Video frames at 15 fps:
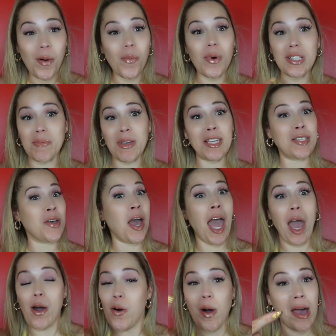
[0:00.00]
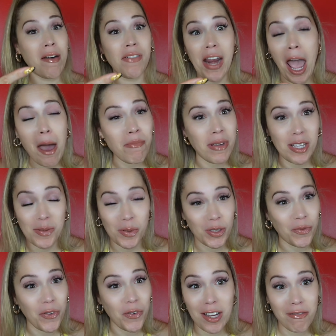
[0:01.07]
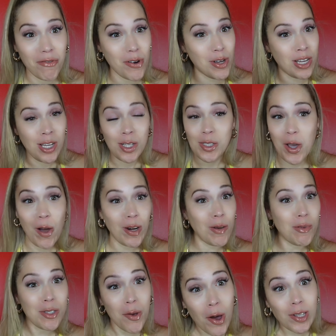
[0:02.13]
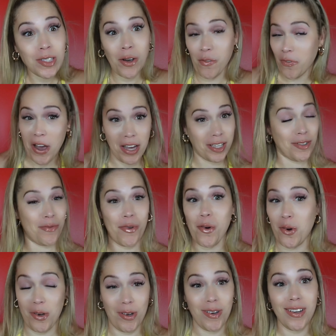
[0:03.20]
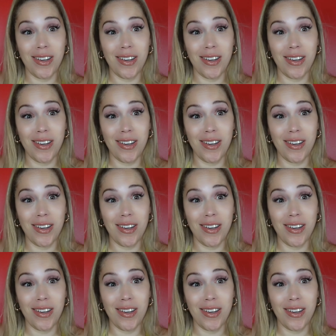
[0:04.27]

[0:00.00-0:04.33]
Which means whoever that bitch was fucking raw, Tony was also fucking raw.